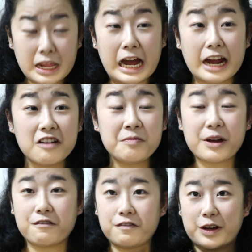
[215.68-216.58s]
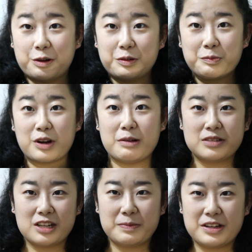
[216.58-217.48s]
I have my phone propped
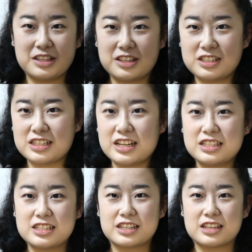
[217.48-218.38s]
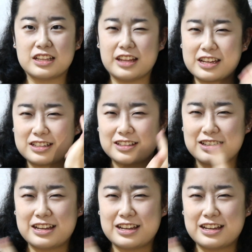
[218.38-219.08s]
up on the other side to like